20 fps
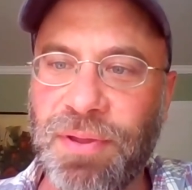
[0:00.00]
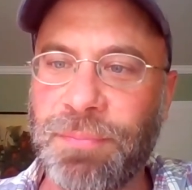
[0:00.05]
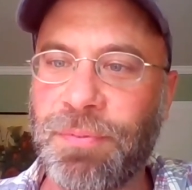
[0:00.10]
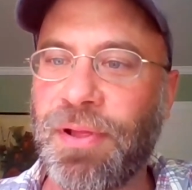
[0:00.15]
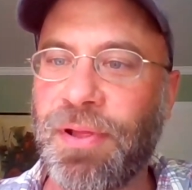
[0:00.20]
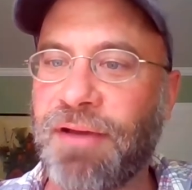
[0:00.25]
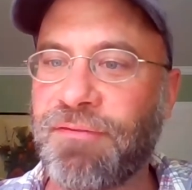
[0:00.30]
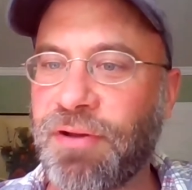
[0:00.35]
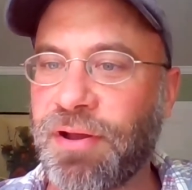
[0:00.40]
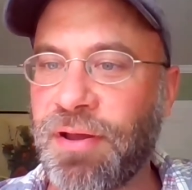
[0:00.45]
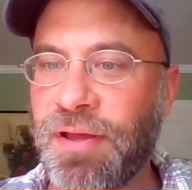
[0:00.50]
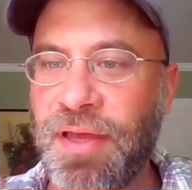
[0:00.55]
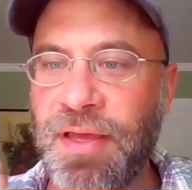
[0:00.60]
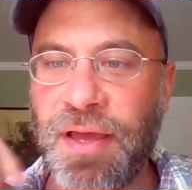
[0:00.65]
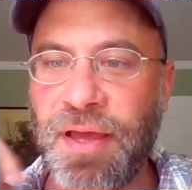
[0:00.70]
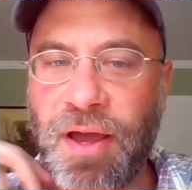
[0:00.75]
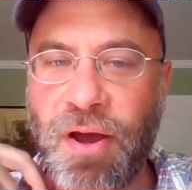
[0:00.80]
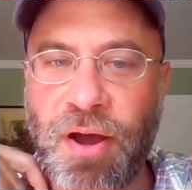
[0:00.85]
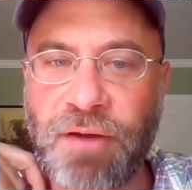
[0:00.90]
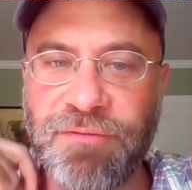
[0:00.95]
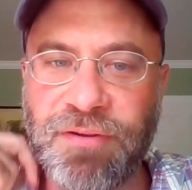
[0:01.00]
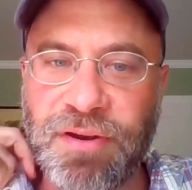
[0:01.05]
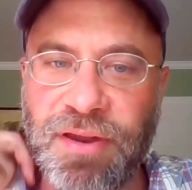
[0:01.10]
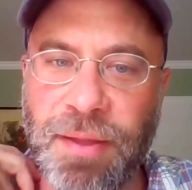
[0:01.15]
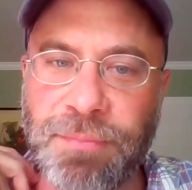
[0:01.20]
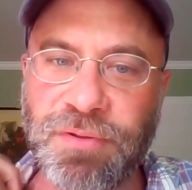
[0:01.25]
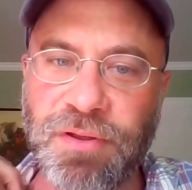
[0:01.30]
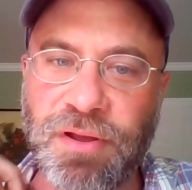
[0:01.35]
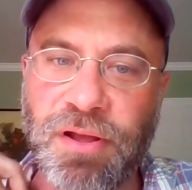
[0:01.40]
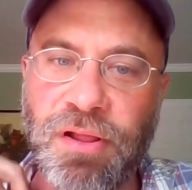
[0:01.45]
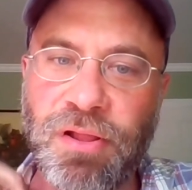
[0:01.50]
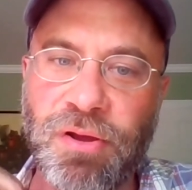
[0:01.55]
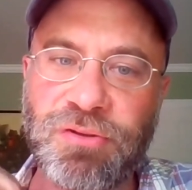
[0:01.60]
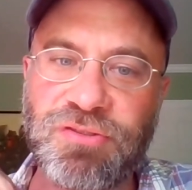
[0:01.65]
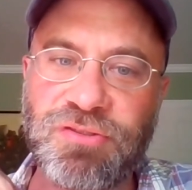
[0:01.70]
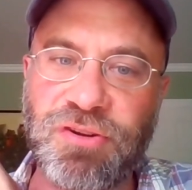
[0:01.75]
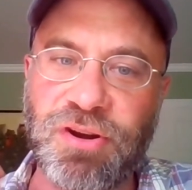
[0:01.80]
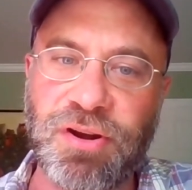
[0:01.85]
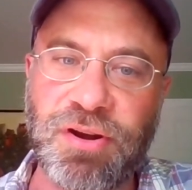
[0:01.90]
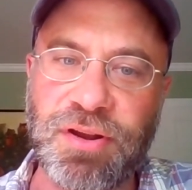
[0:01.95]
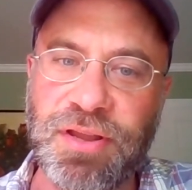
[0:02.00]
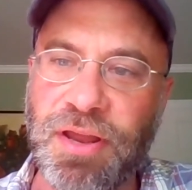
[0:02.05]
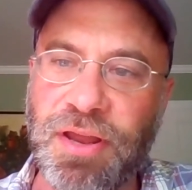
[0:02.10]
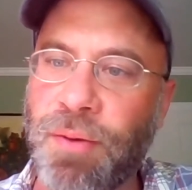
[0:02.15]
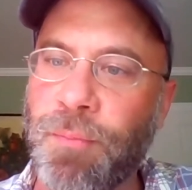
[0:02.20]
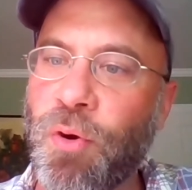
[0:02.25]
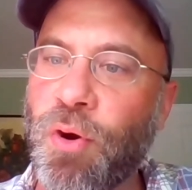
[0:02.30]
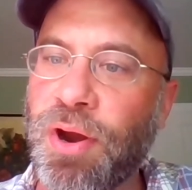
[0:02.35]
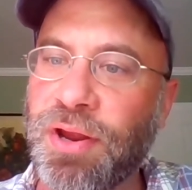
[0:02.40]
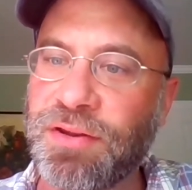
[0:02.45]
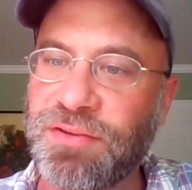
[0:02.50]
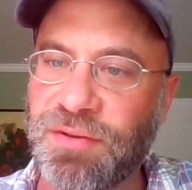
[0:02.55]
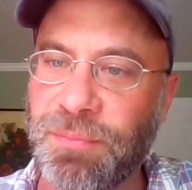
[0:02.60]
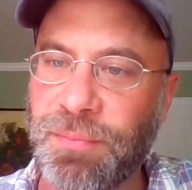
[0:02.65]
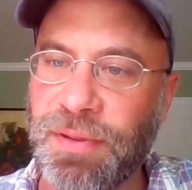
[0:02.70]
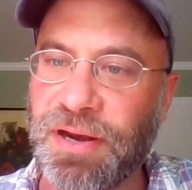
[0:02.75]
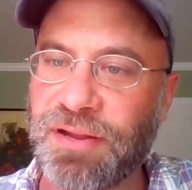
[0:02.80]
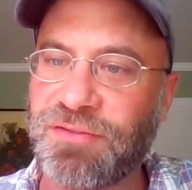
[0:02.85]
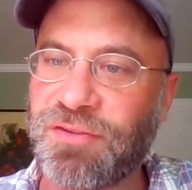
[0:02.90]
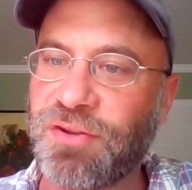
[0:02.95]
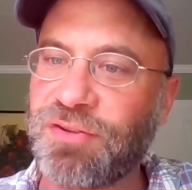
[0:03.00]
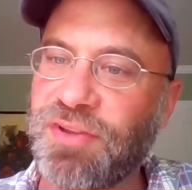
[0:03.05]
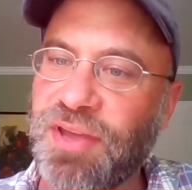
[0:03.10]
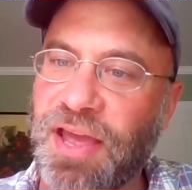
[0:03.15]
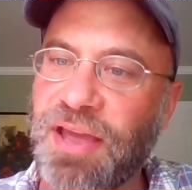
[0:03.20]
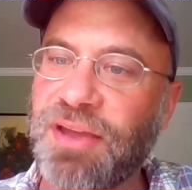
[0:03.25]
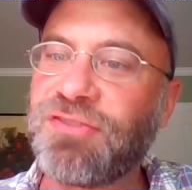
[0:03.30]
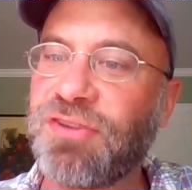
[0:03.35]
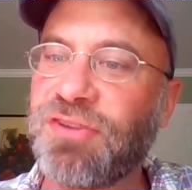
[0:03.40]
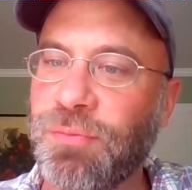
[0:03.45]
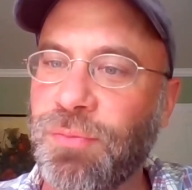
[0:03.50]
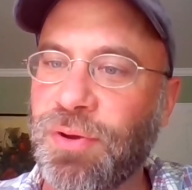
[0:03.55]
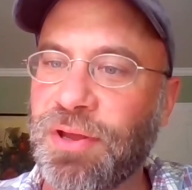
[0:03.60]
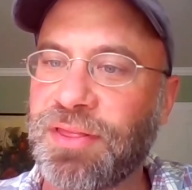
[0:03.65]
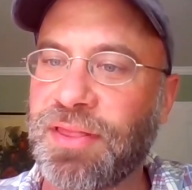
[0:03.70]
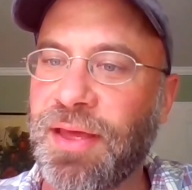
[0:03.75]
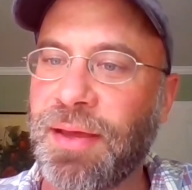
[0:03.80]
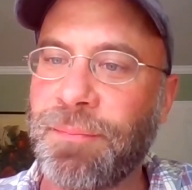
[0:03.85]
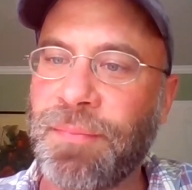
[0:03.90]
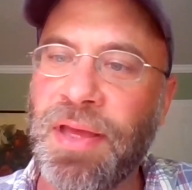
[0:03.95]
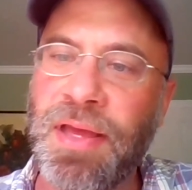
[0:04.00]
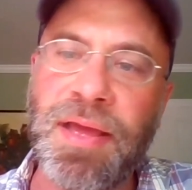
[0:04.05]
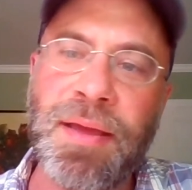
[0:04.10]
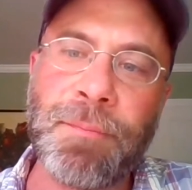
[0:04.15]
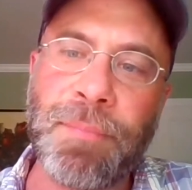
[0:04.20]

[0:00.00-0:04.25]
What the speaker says: People have oftentimes a closer, more intimate association with them,